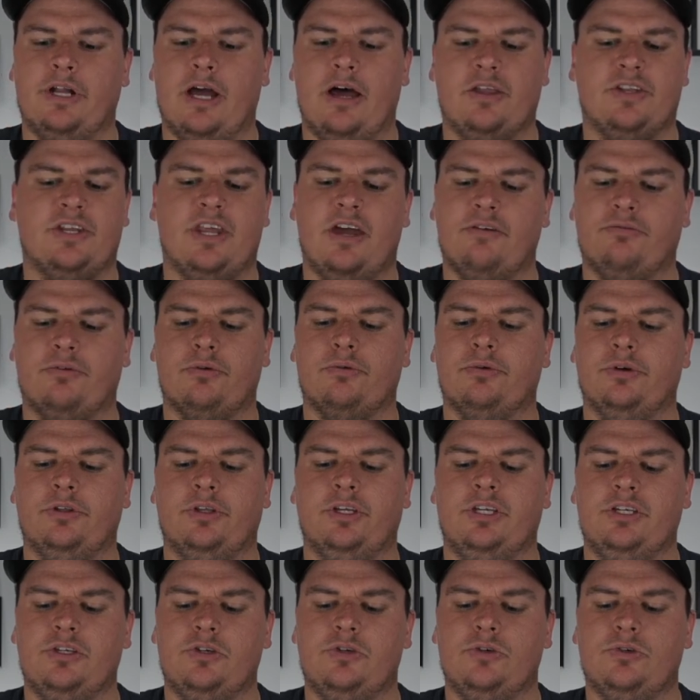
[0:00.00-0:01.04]
I'll never
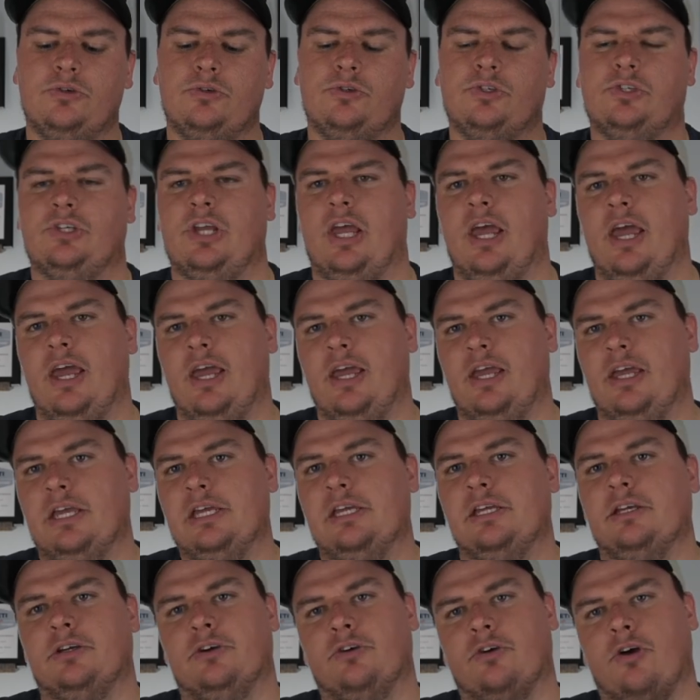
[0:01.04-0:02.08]
really use
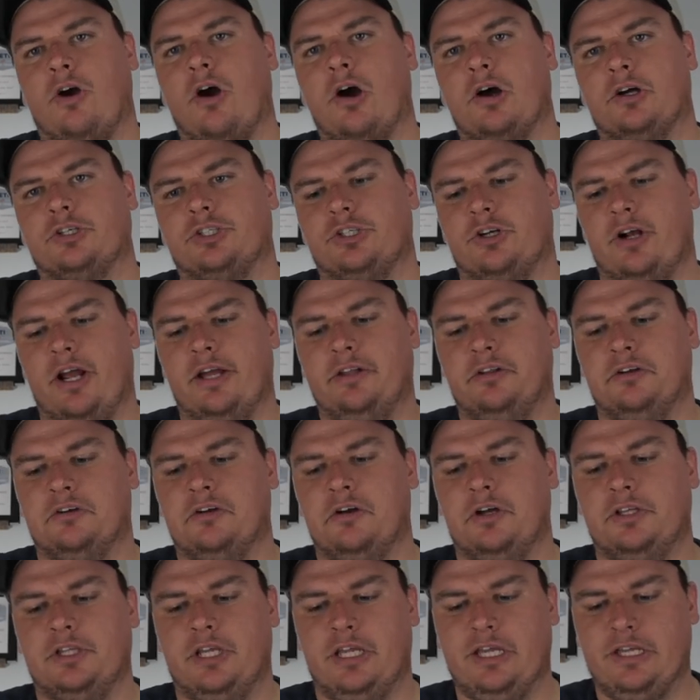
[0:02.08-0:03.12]
a craw trailer
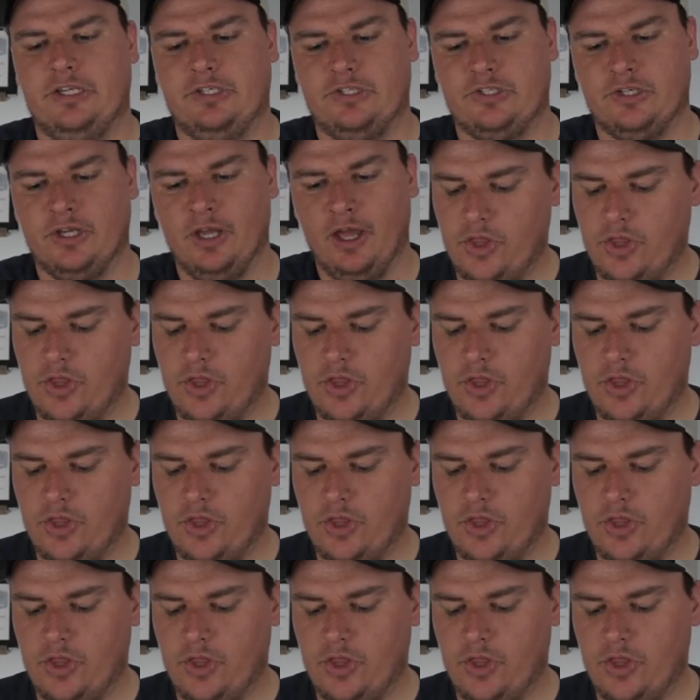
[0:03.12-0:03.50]
on these.